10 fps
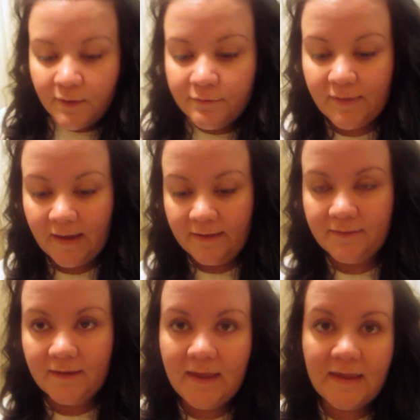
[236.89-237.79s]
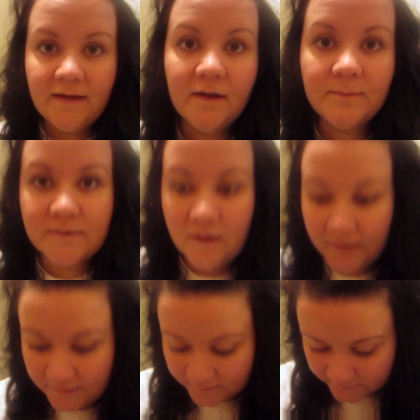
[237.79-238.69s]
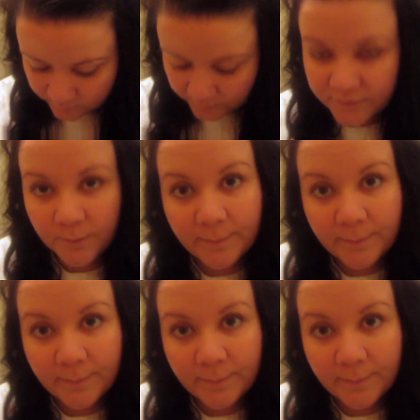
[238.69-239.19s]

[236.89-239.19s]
that the heat comes on with their